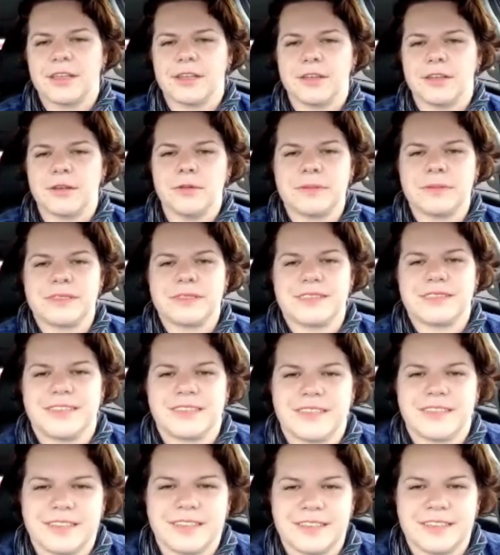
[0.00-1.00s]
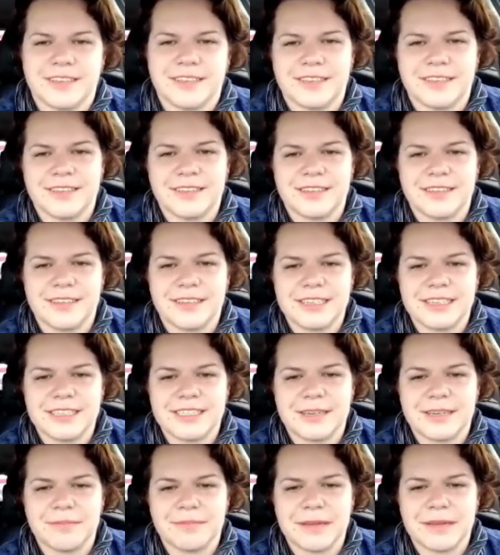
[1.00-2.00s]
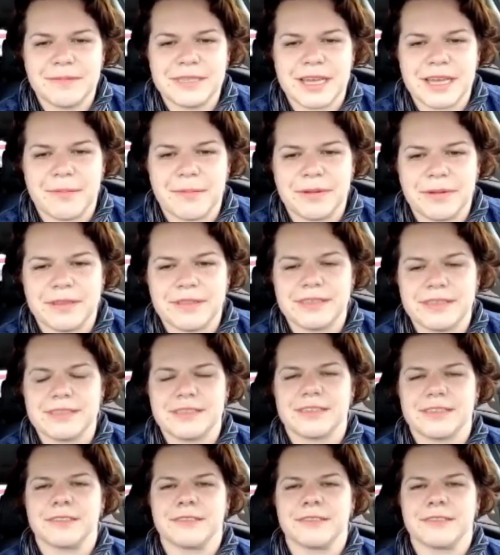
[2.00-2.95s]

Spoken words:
Oops. This sometimes happens.